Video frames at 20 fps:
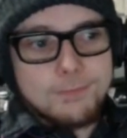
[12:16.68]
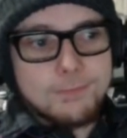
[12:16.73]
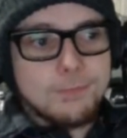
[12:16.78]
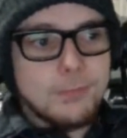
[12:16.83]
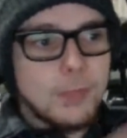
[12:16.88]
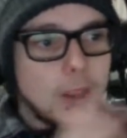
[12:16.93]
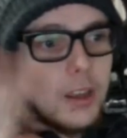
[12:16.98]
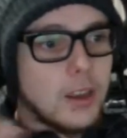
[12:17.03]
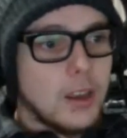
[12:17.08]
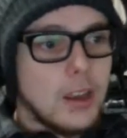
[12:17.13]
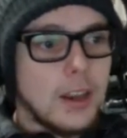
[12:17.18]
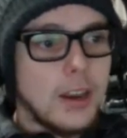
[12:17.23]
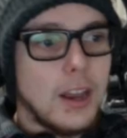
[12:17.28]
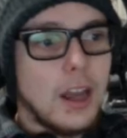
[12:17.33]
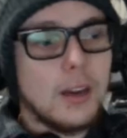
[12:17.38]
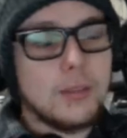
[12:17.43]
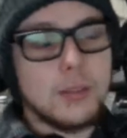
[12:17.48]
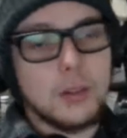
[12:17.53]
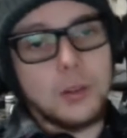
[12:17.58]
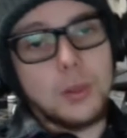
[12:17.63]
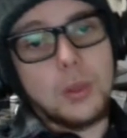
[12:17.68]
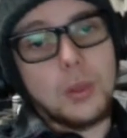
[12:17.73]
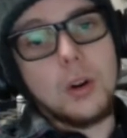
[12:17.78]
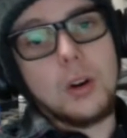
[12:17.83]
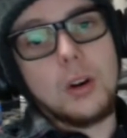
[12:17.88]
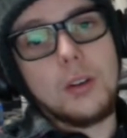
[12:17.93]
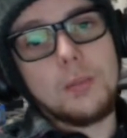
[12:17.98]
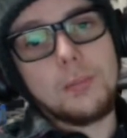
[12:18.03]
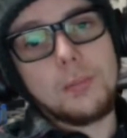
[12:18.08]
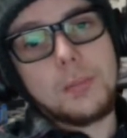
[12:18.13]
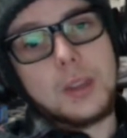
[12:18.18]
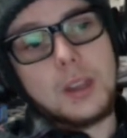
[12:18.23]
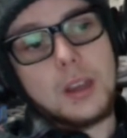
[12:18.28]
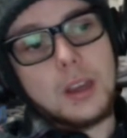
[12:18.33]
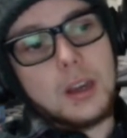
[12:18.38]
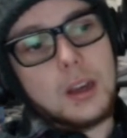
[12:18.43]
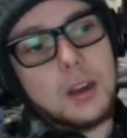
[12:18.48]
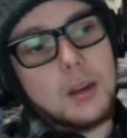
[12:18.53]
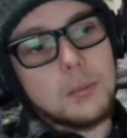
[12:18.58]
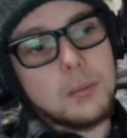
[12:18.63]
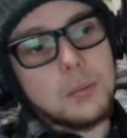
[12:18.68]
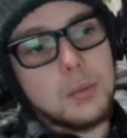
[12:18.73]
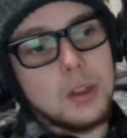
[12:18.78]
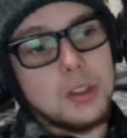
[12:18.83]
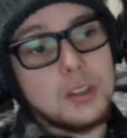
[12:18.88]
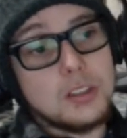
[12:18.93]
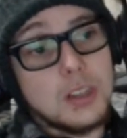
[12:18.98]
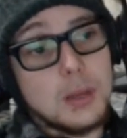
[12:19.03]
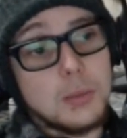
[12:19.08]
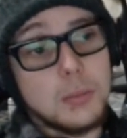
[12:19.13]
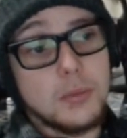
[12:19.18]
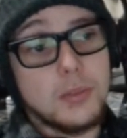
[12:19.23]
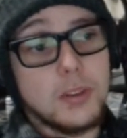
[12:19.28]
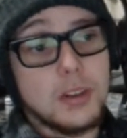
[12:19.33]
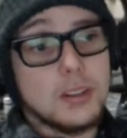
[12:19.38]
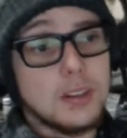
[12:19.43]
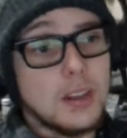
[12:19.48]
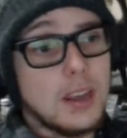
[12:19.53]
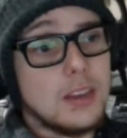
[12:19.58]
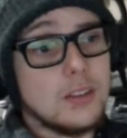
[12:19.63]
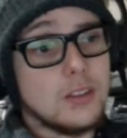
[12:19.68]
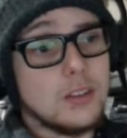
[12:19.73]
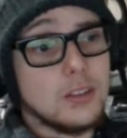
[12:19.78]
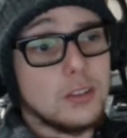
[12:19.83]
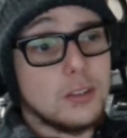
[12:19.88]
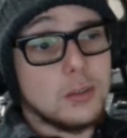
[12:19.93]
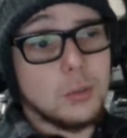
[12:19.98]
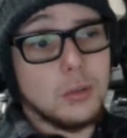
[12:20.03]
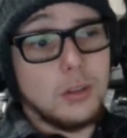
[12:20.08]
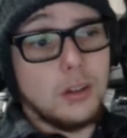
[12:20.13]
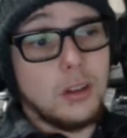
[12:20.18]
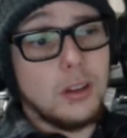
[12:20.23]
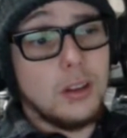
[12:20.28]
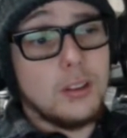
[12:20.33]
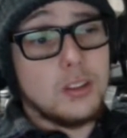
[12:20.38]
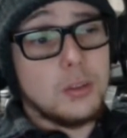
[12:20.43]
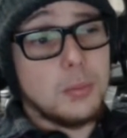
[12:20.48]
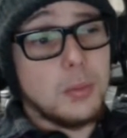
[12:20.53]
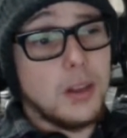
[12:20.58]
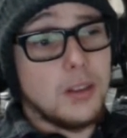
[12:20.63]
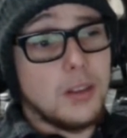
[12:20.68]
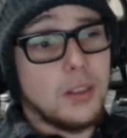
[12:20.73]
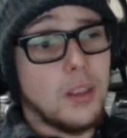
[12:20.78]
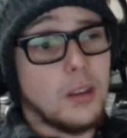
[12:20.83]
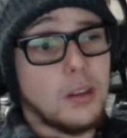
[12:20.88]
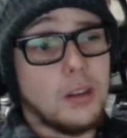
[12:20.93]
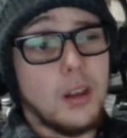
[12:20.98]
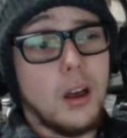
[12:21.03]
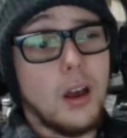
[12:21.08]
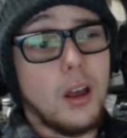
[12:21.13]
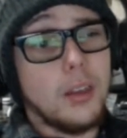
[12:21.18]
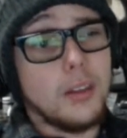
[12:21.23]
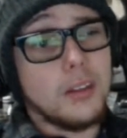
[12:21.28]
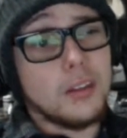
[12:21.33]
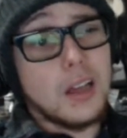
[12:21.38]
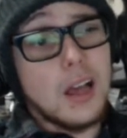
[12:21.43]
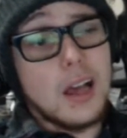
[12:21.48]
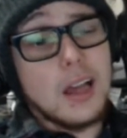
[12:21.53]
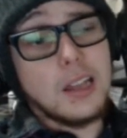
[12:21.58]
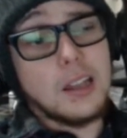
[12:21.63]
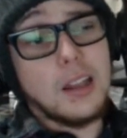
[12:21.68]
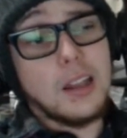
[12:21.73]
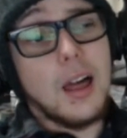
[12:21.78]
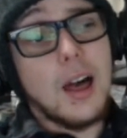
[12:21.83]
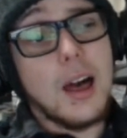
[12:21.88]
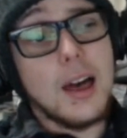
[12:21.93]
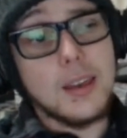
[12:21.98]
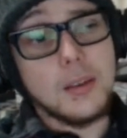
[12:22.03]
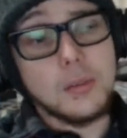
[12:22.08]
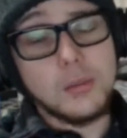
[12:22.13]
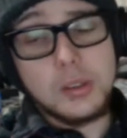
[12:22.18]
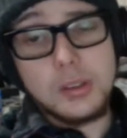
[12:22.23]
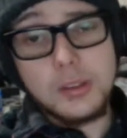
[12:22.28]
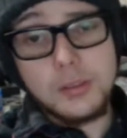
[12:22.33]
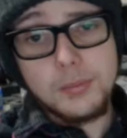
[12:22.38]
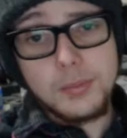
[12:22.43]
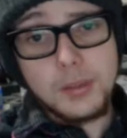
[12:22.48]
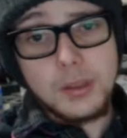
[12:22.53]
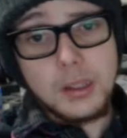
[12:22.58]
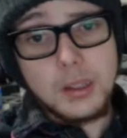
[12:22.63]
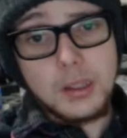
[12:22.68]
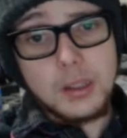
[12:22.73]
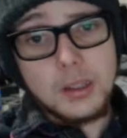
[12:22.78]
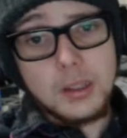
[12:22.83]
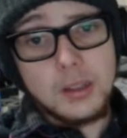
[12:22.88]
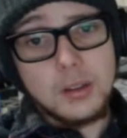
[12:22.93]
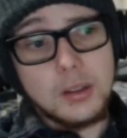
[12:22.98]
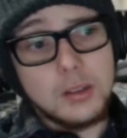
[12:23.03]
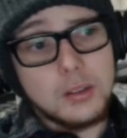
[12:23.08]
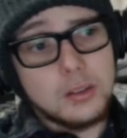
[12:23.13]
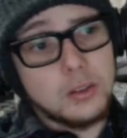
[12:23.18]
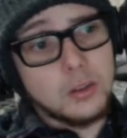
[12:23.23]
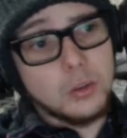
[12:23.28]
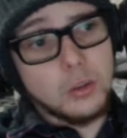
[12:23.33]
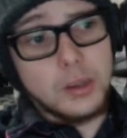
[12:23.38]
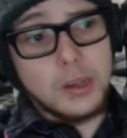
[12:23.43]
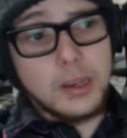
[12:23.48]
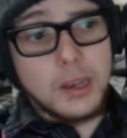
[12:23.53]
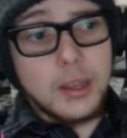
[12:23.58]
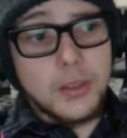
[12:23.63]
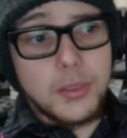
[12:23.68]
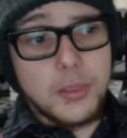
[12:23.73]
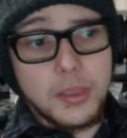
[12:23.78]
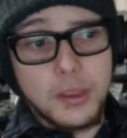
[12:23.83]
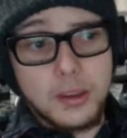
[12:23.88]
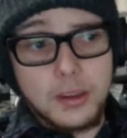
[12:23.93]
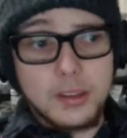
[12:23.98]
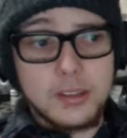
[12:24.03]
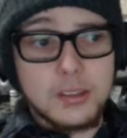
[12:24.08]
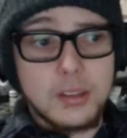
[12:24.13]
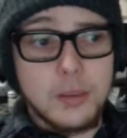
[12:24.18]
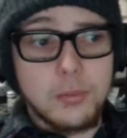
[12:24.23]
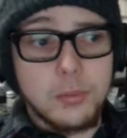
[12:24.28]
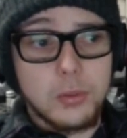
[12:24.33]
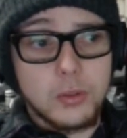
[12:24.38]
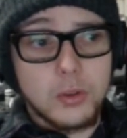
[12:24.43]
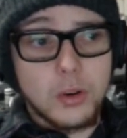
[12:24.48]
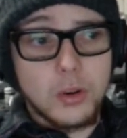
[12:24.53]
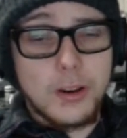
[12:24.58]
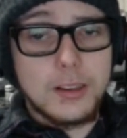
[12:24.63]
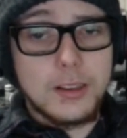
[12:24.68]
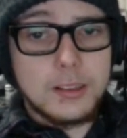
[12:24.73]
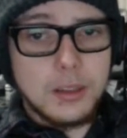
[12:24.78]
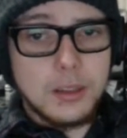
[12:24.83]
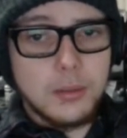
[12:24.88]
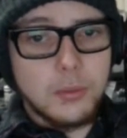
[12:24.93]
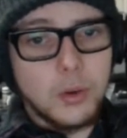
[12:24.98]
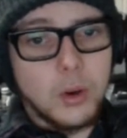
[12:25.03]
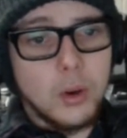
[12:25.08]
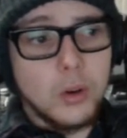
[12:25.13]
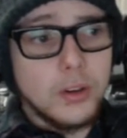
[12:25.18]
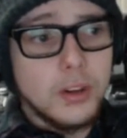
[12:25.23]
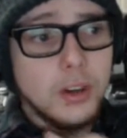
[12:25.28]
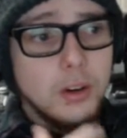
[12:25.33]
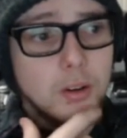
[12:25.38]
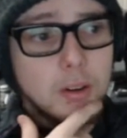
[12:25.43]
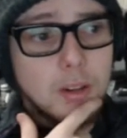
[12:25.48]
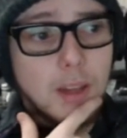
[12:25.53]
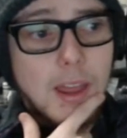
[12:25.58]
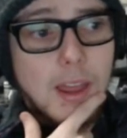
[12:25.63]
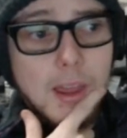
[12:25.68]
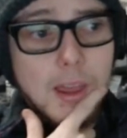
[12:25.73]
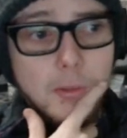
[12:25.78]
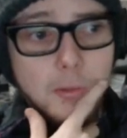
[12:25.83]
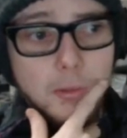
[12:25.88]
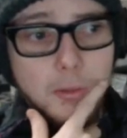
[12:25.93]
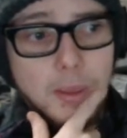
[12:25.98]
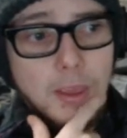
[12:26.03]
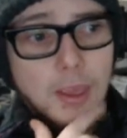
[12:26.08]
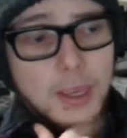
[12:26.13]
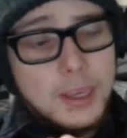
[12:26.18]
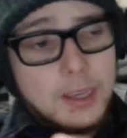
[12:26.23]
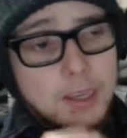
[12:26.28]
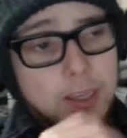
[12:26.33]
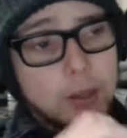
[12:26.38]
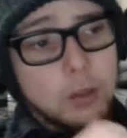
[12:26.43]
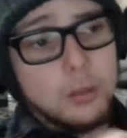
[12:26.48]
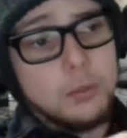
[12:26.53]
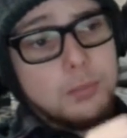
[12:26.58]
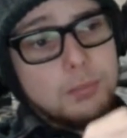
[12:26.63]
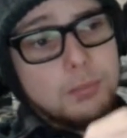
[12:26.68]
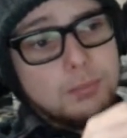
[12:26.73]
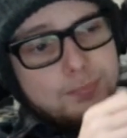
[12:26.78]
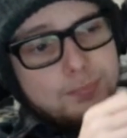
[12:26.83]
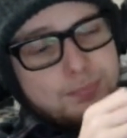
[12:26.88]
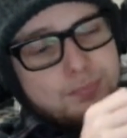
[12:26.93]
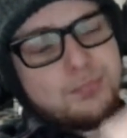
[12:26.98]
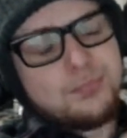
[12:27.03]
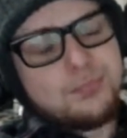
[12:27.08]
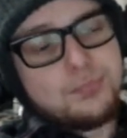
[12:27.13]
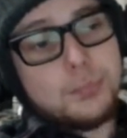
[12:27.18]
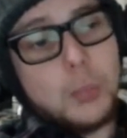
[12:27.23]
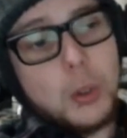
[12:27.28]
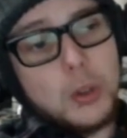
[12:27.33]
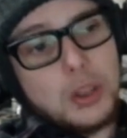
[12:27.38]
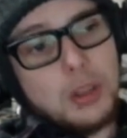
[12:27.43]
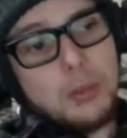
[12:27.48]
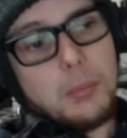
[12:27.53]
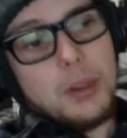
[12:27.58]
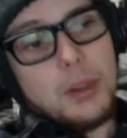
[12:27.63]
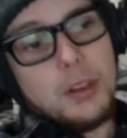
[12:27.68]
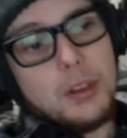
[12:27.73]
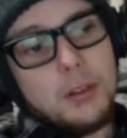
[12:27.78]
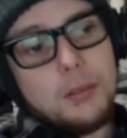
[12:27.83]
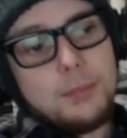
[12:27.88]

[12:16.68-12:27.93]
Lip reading: an afterthought. Some of his agents will spend their entire lives doing nothing except for trying to live an ordinary life. He'll put them in a